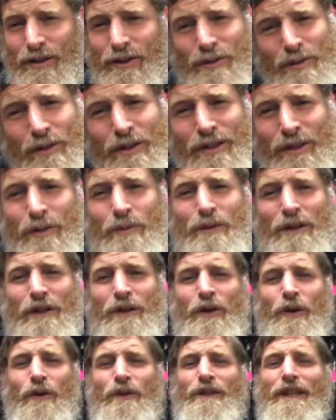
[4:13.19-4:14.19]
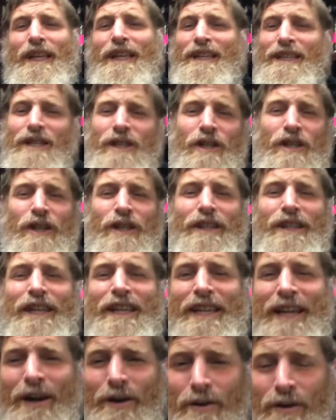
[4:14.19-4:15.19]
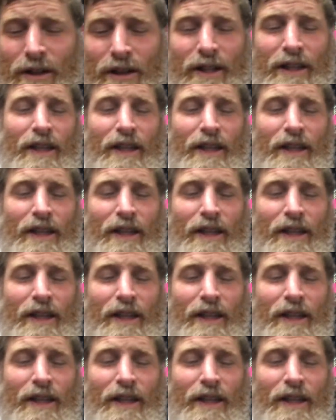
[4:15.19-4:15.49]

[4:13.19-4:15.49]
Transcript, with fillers: it was a little bit cold and it's chilly and now